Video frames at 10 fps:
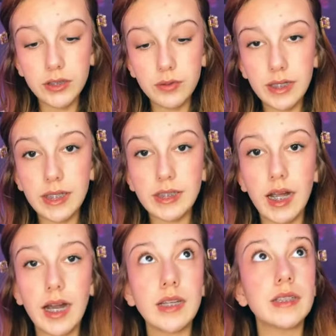do like the
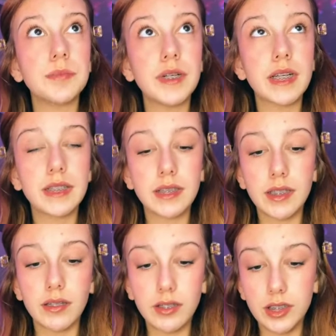tiniest bit of
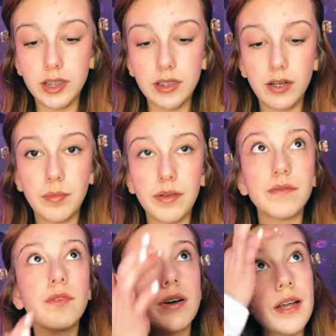concealer just on my
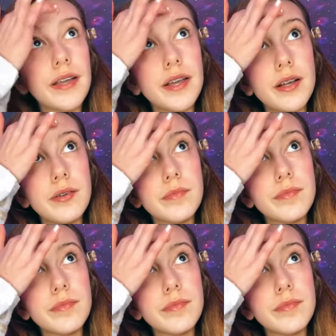forehead here.